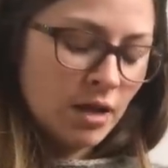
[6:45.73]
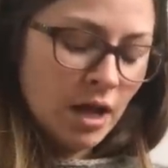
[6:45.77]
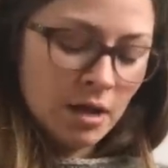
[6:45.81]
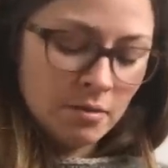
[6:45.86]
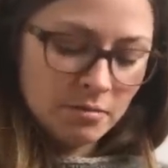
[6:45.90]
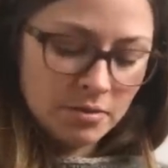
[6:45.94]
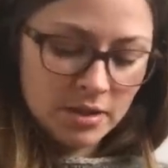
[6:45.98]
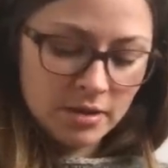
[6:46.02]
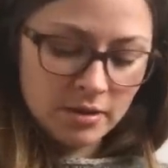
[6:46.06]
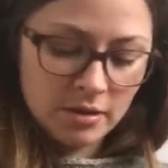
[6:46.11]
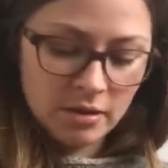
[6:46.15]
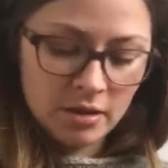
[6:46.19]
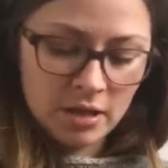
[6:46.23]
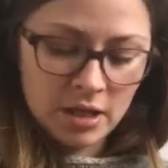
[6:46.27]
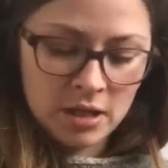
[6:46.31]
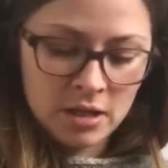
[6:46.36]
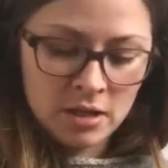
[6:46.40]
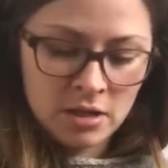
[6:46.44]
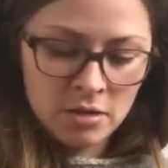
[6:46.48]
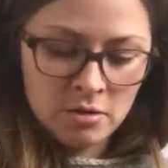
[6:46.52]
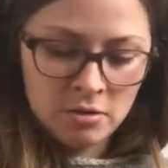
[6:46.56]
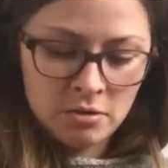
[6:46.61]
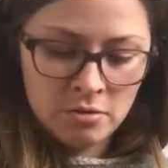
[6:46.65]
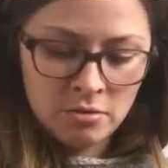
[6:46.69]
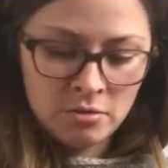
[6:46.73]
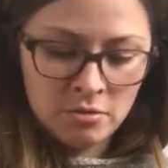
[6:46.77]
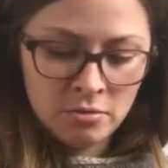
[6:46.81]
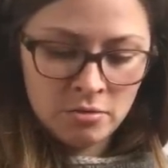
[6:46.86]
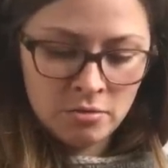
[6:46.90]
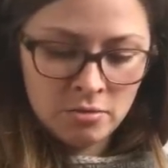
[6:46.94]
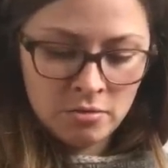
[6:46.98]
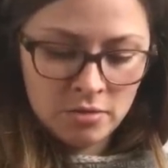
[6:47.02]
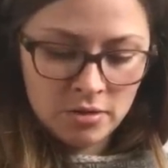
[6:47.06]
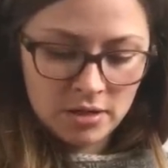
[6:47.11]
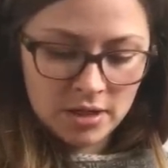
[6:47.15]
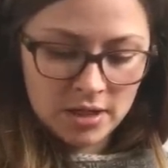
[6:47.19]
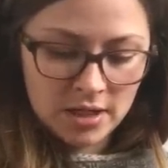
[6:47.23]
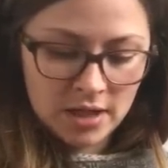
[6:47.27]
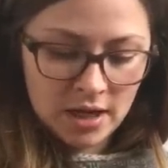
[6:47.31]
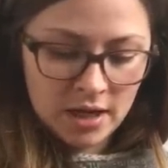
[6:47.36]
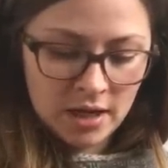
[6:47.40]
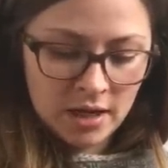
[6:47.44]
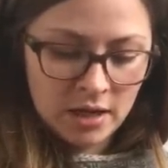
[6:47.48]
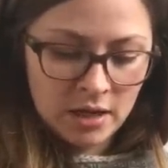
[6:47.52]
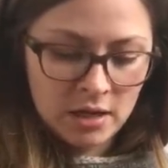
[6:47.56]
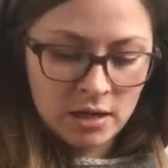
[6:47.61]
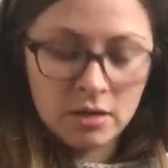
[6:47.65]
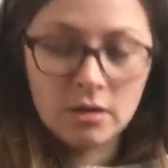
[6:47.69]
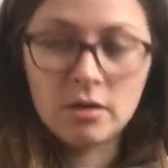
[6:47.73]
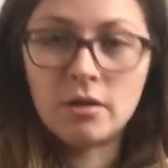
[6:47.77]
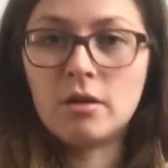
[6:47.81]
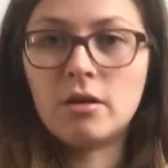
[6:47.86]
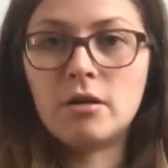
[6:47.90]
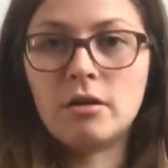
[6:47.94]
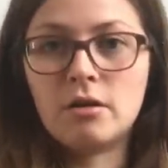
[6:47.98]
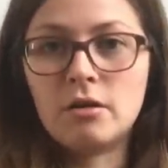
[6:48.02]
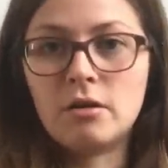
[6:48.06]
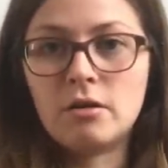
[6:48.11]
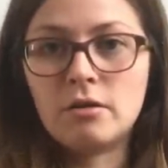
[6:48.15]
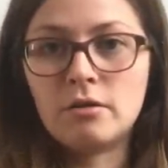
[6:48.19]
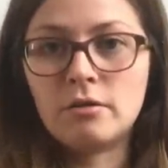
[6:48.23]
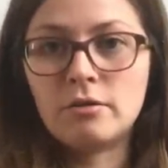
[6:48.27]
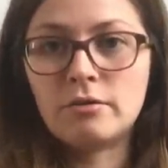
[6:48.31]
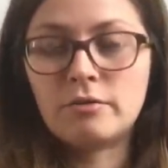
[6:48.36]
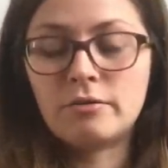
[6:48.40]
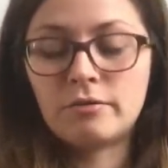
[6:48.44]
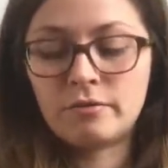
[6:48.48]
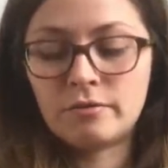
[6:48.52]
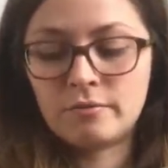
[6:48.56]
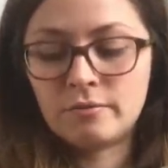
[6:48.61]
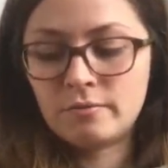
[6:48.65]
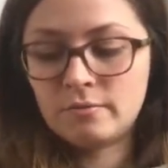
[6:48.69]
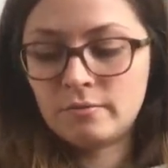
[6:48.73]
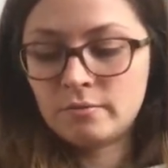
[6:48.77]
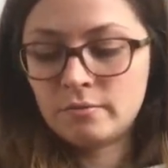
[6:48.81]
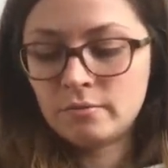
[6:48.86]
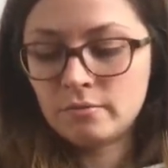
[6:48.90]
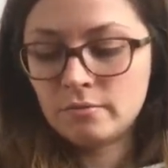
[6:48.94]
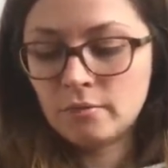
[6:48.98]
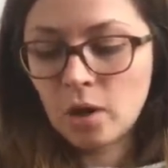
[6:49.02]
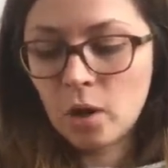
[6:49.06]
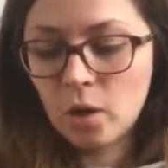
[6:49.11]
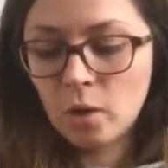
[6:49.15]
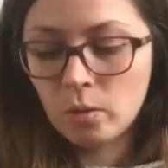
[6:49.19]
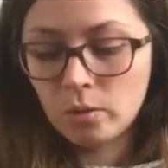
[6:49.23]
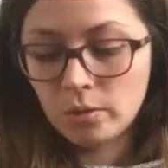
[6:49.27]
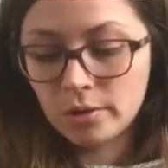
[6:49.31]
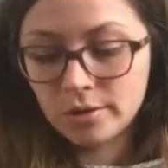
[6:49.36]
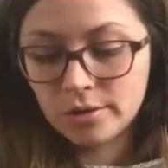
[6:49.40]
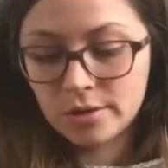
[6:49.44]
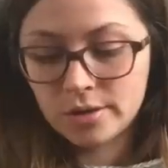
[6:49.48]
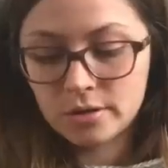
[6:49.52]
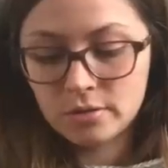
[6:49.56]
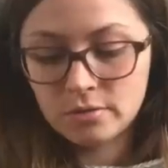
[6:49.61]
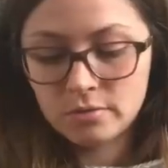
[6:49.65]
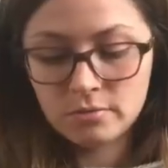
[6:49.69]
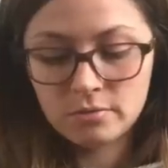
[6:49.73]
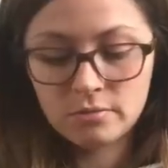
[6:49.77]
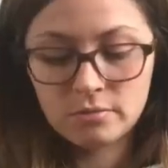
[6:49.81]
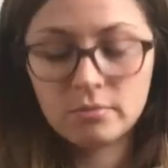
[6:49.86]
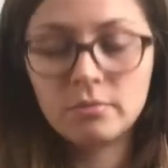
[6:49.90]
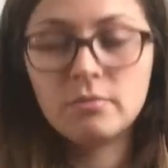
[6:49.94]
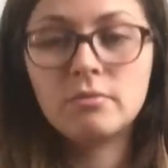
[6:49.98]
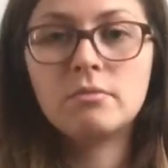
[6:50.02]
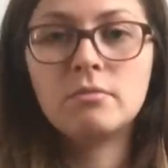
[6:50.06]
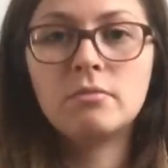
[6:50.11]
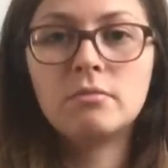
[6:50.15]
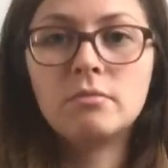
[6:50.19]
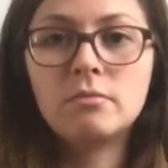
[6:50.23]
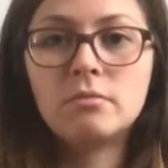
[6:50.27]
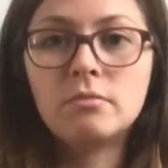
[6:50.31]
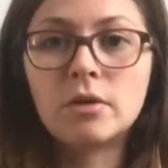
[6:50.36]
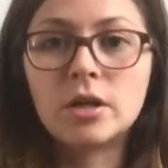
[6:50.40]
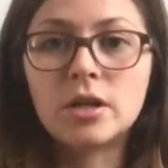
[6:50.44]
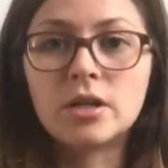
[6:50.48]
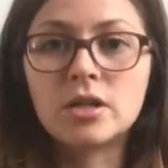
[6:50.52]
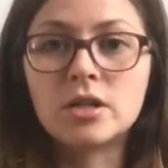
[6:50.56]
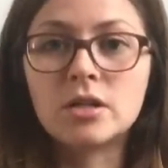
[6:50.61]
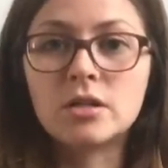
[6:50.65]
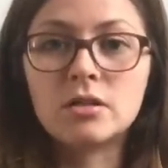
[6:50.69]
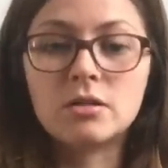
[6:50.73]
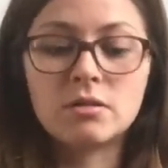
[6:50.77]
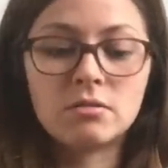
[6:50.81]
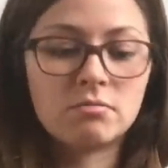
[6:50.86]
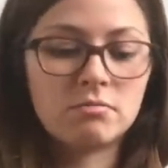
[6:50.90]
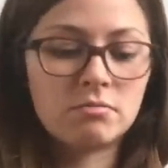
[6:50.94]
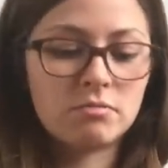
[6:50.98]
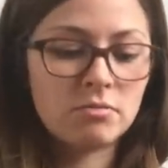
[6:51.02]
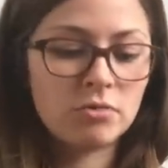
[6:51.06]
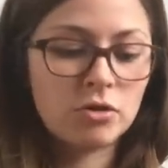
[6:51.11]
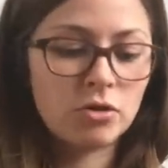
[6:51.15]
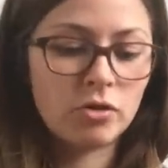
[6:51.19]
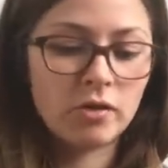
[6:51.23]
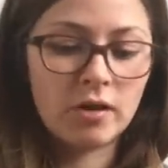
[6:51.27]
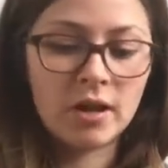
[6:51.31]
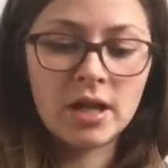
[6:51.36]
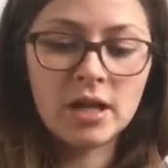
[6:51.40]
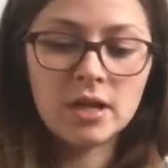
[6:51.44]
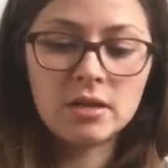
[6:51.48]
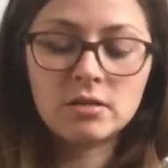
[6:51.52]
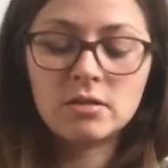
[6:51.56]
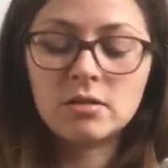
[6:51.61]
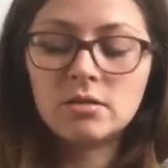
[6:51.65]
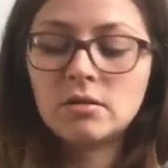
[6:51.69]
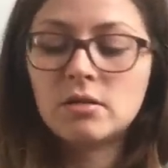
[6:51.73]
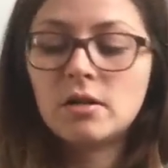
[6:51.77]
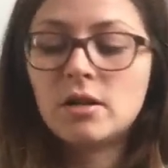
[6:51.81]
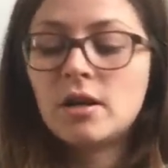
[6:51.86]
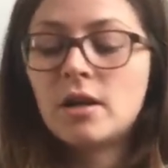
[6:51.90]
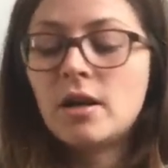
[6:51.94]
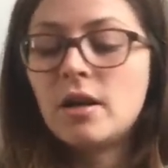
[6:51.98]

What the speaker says: absolutely no sign of holes, which is great.